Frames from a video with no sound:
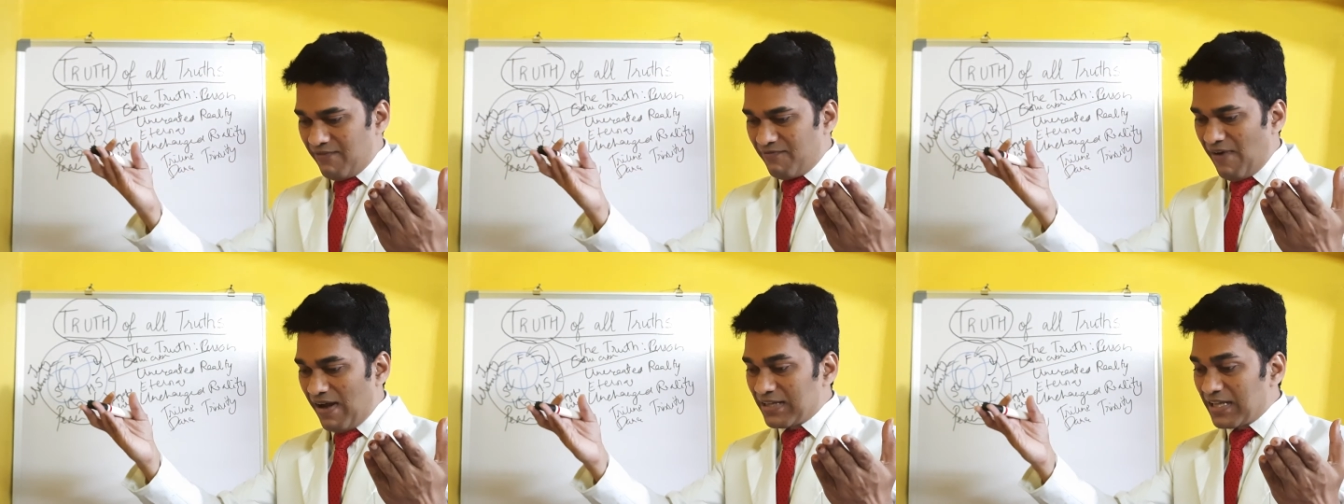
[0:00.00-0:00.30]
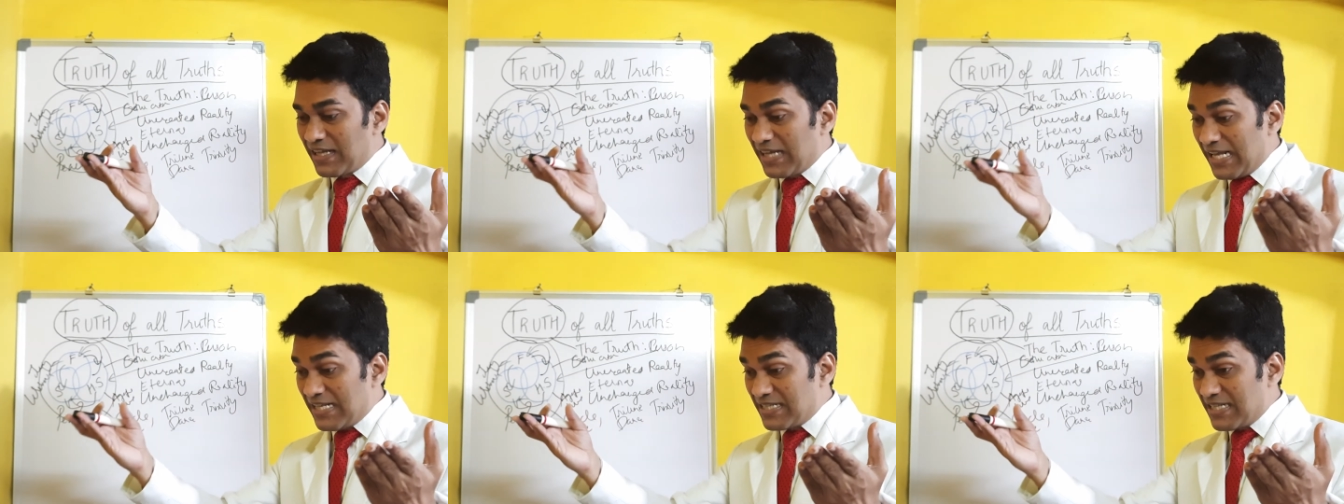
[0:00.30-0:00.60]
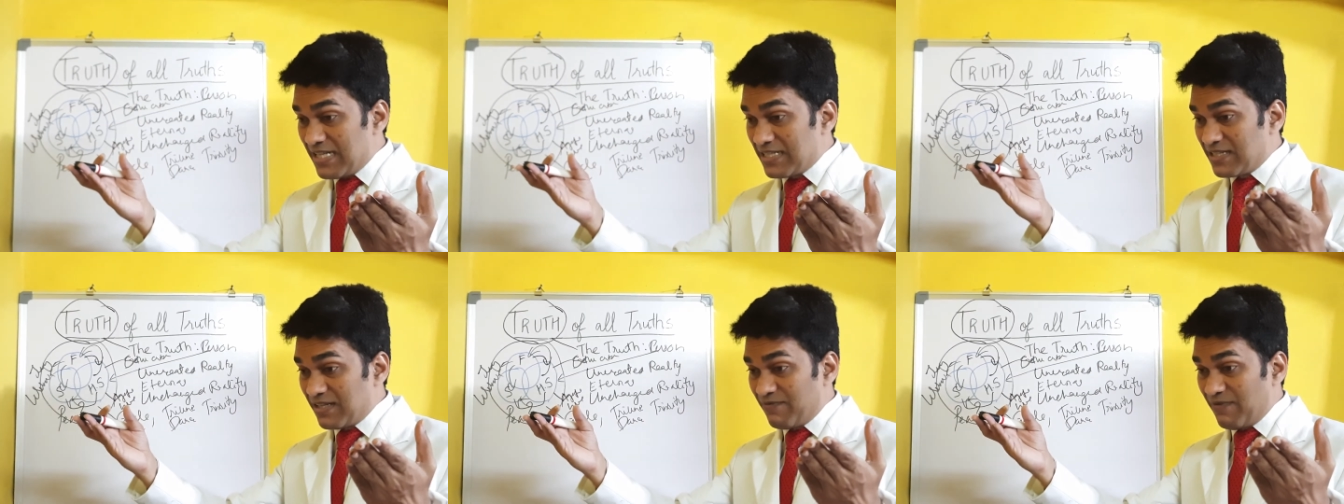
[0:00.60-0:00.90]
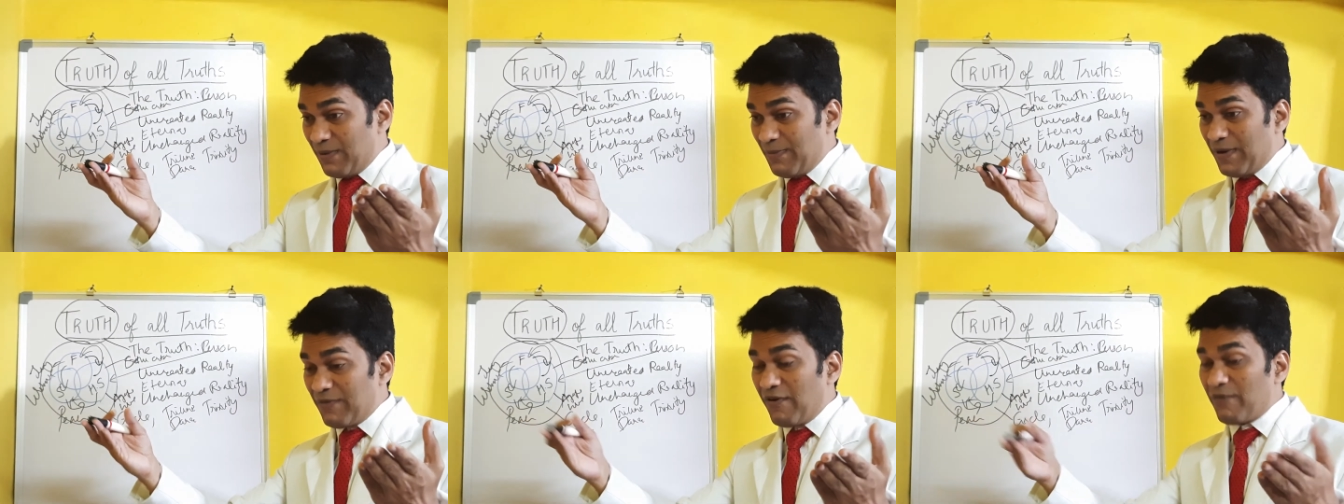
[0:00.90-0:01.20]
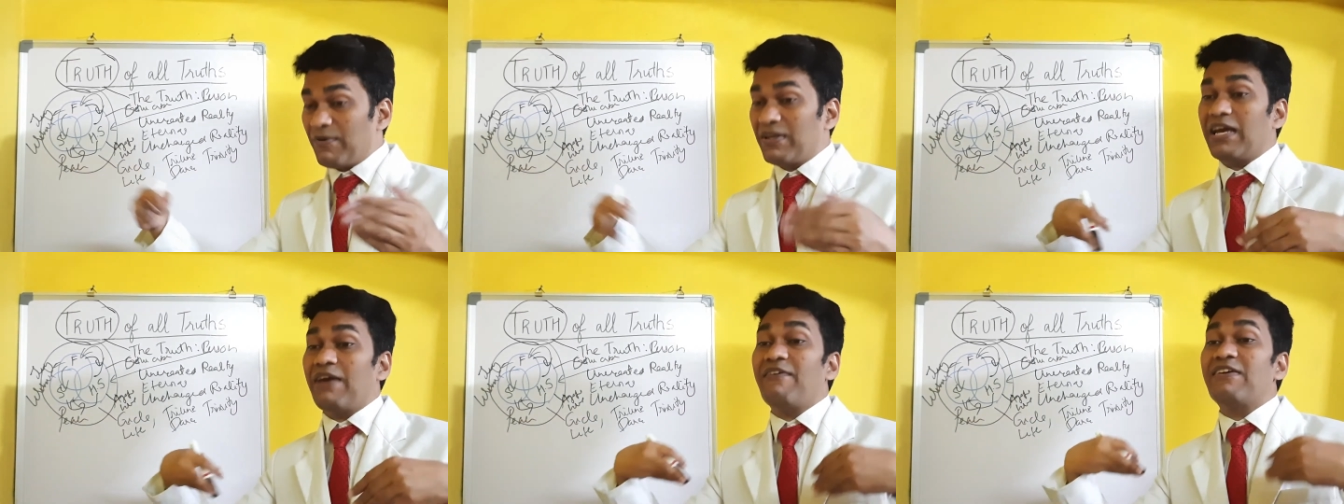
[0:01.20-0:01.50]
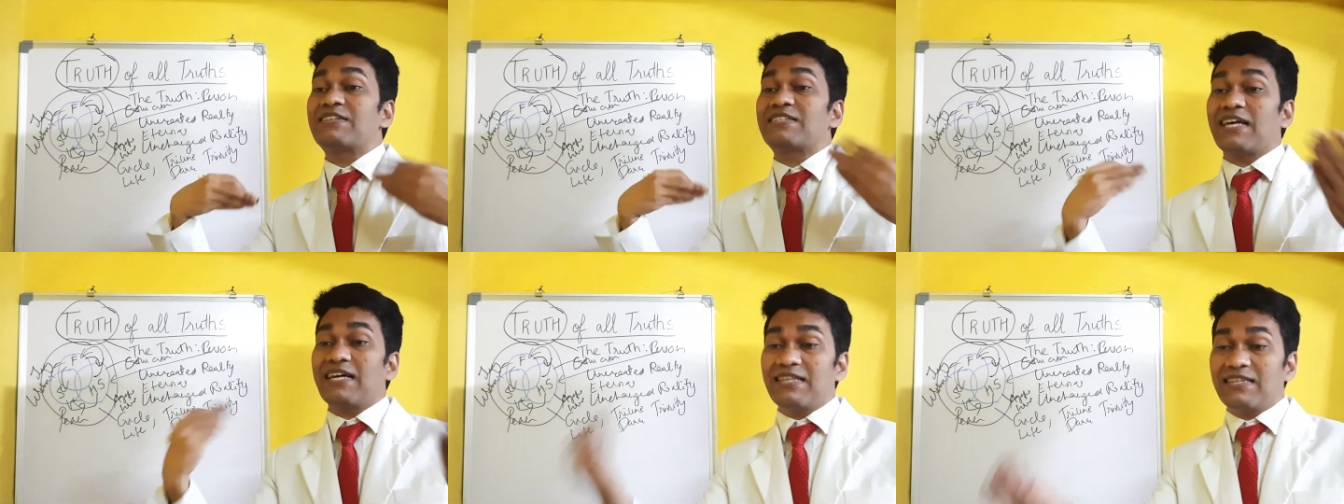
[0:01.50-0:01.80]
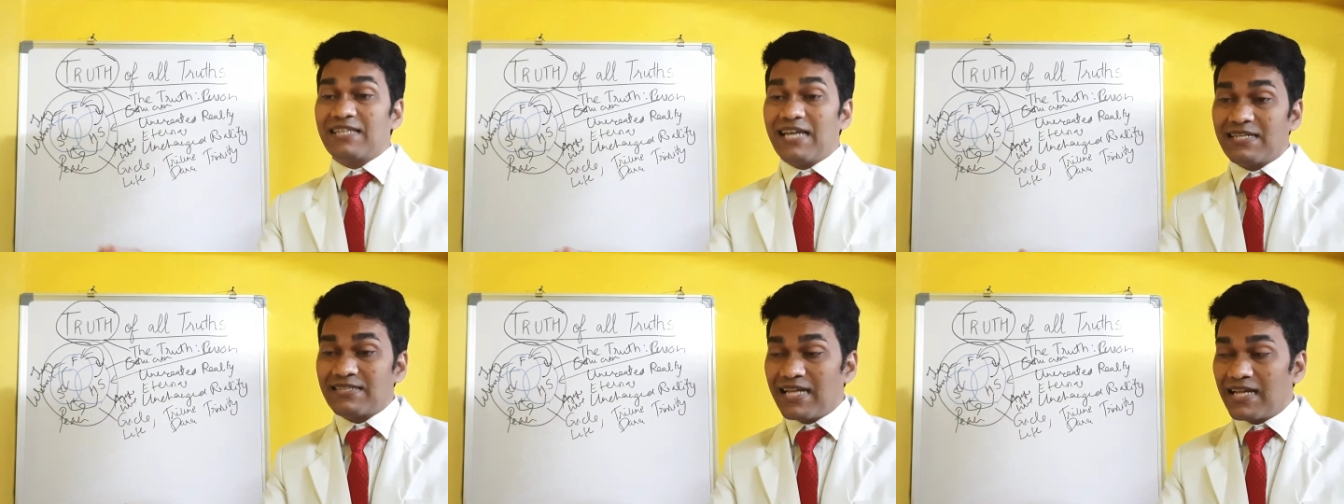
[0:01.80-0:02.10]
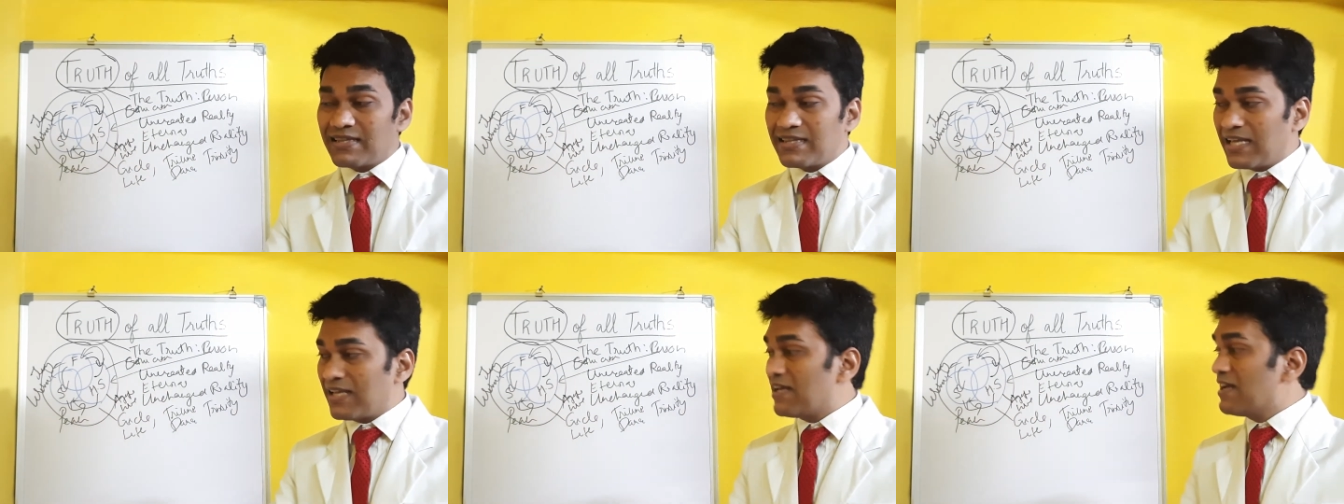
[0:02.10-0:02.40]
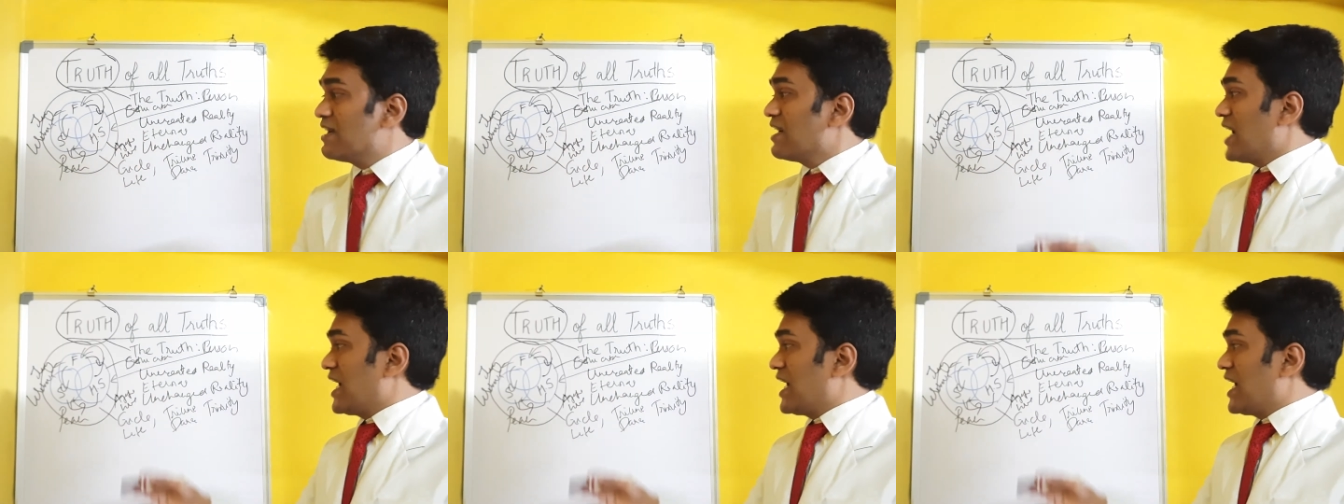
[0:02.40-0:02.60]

father is the people from the even son does that thing,